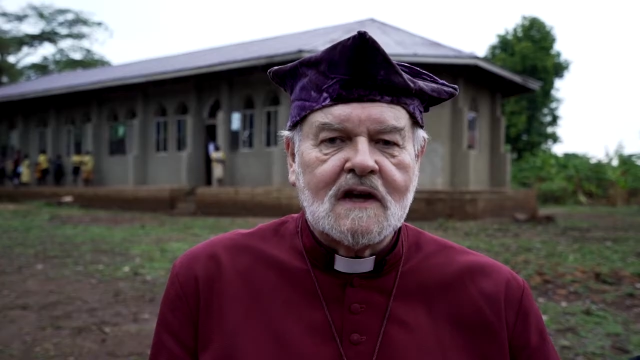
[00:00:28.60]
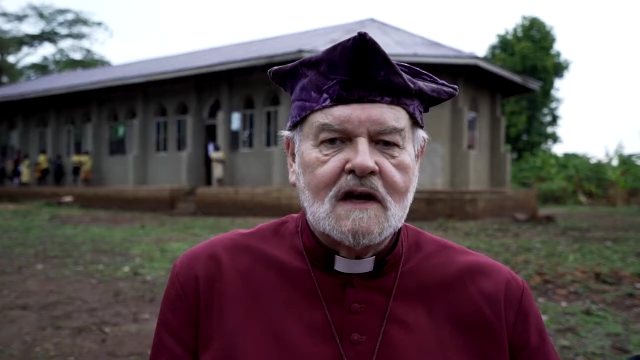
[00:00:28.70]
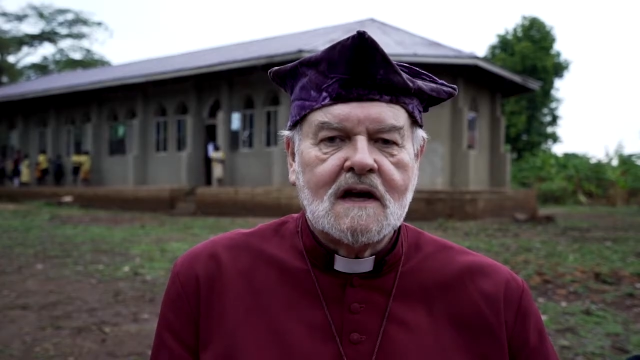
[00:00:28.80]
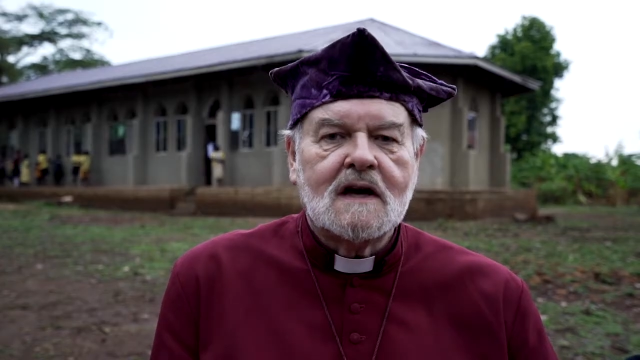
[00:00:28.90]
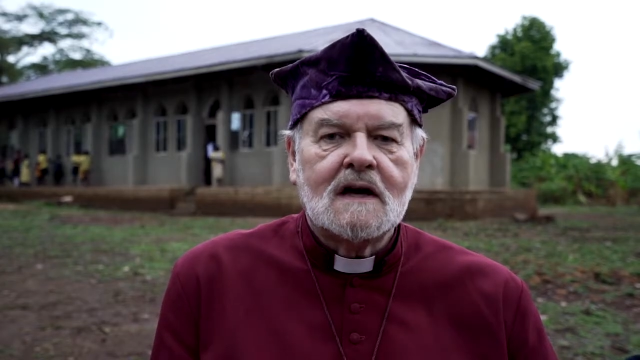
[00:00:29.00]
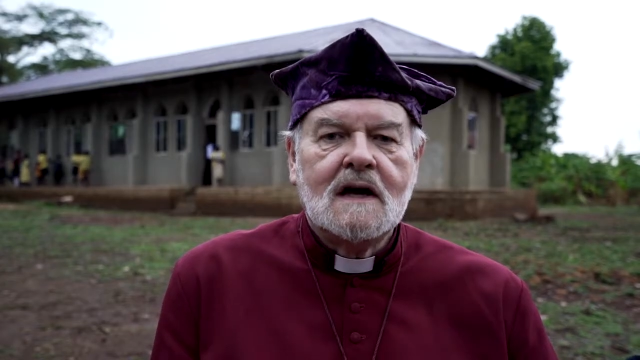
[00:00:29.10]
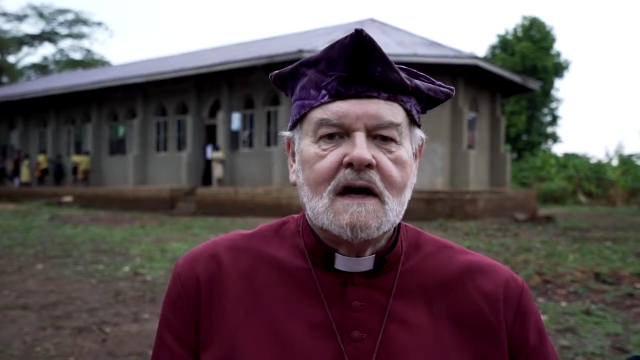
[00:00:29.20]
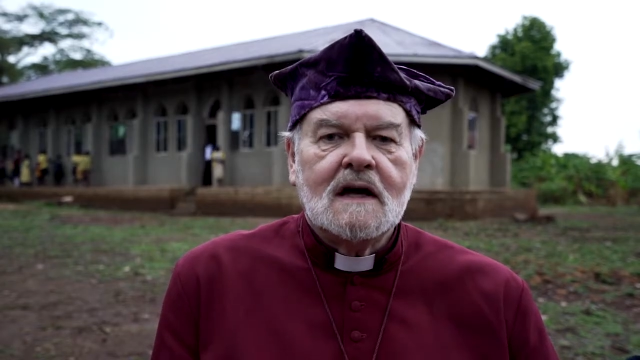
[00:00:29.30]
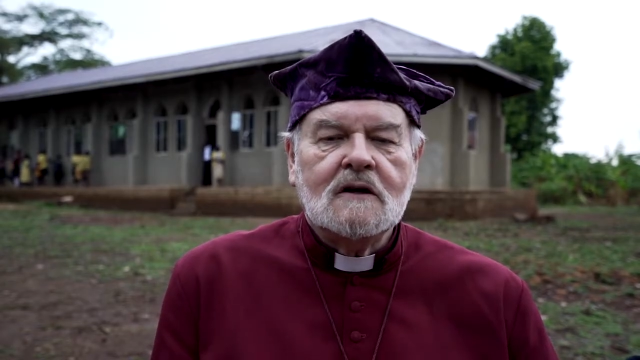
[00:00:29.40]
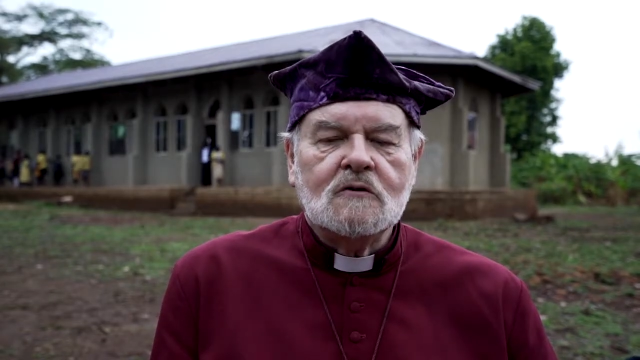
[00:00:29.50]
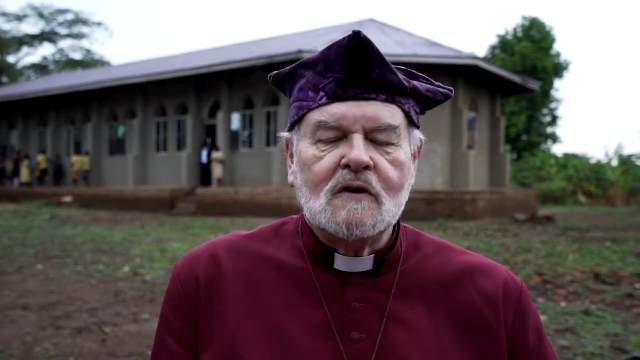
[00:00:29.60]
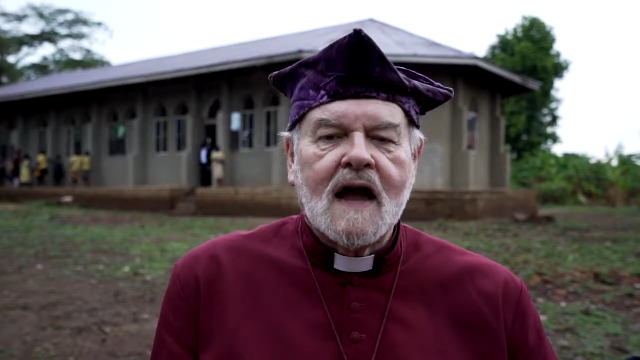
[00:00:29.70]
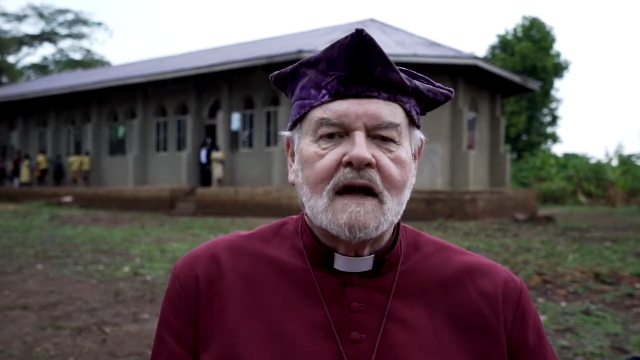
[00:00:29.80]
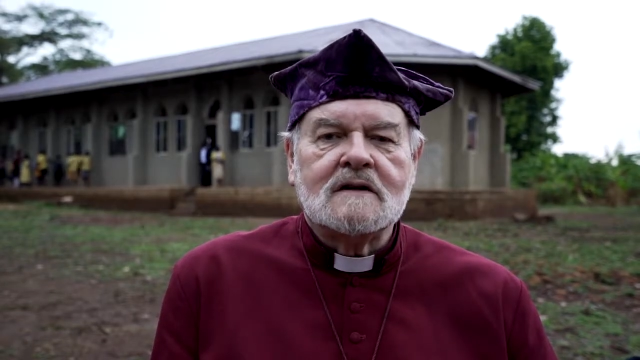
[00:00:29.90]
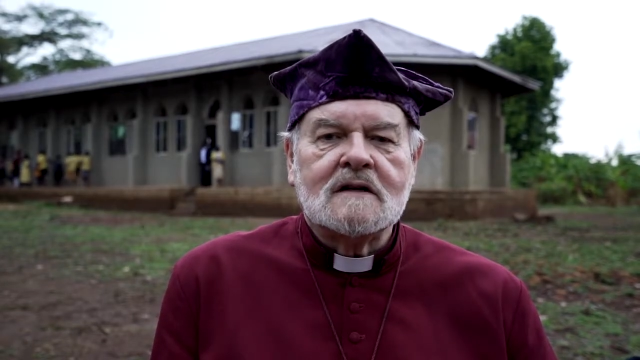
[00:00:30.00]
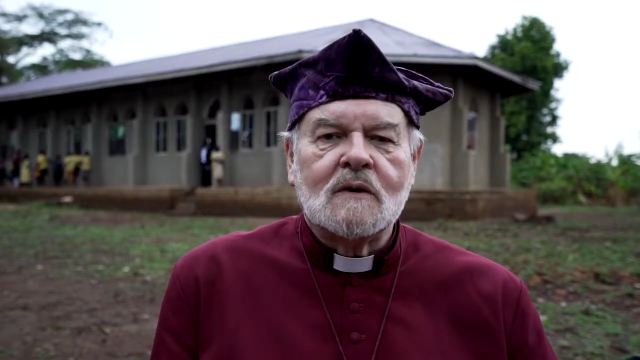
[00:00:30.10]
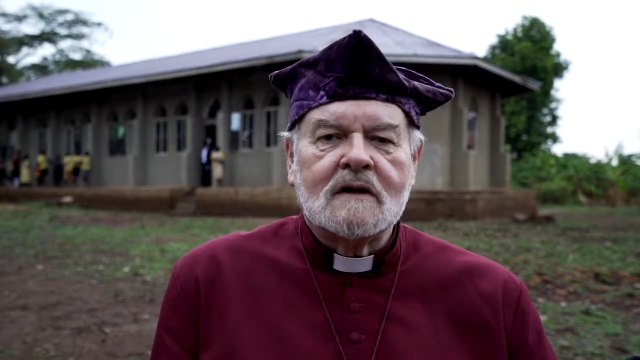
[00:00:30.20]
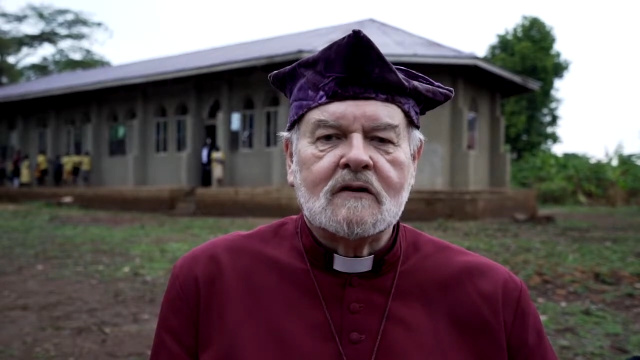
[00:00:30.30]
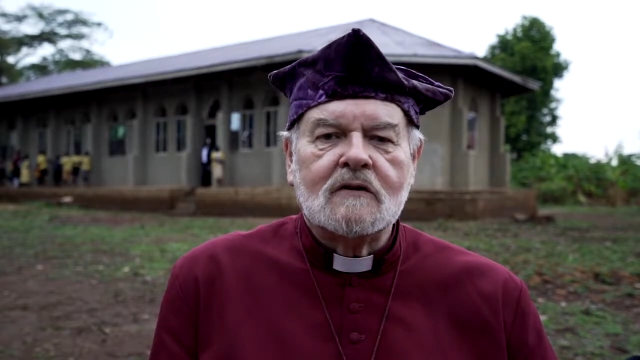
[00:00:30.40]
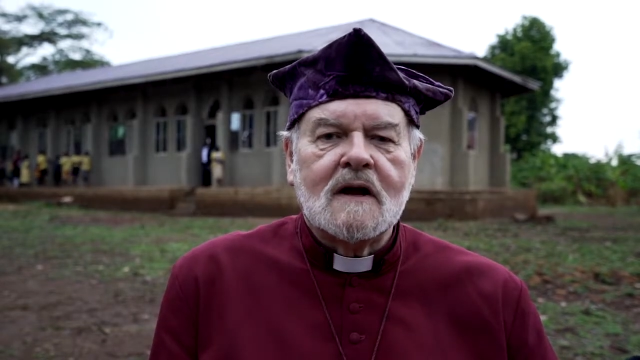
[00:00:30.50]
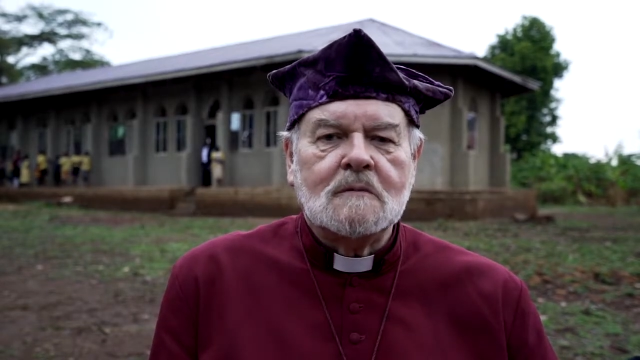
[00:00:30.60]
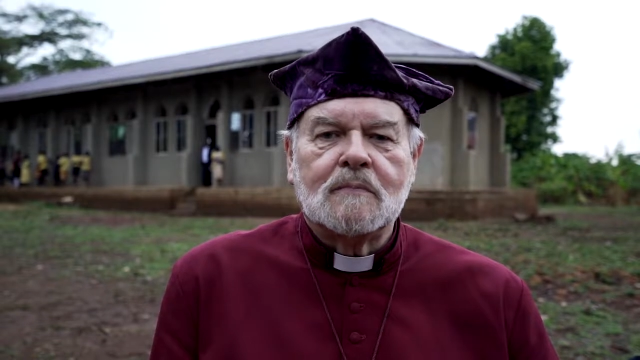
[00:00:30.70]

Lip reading: here in Uganda, one of the great